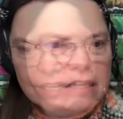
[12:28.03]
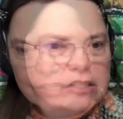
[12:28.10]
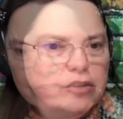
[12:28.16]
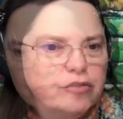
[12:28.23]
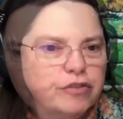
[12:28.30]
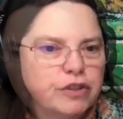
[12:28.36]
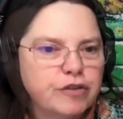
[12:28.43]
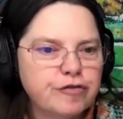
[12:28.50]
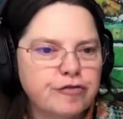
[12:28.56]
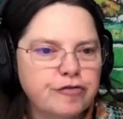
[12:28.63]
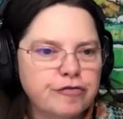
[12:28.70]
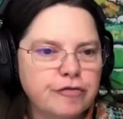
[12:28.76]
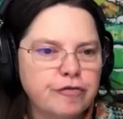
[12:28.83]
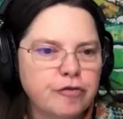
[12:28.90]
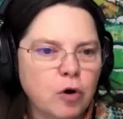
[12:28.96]
So for the
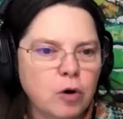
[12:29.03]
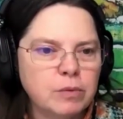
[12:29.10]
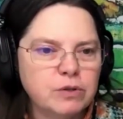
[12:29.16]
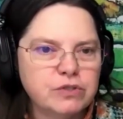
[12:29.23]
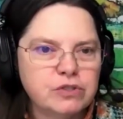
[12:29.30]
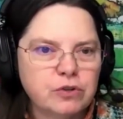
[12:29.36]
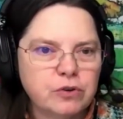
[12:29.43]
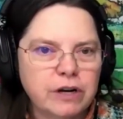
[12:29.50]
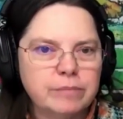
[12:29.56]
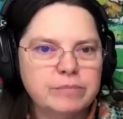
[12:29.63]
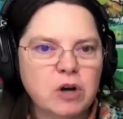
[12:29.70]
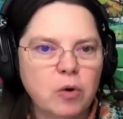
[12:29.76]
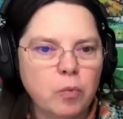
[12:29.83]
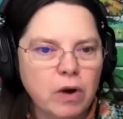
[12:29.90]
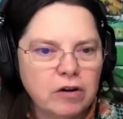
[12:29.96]
formal
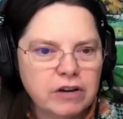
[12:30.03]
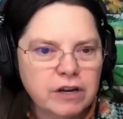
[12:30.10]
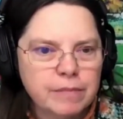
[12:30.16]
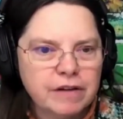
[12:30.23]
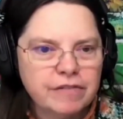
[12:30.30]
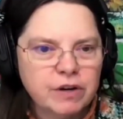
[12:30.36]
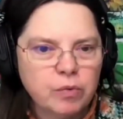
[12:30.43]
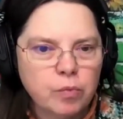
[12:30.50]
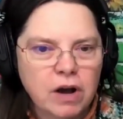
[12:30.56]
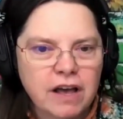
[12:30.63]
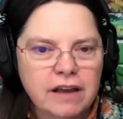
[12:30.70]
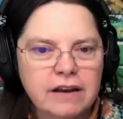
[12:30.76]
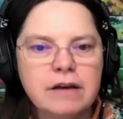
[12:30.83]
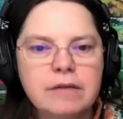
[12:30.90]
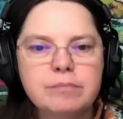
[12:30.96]
script, I'll welcome
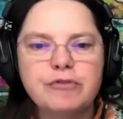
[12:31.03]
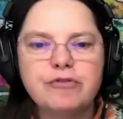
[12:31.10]
everyone.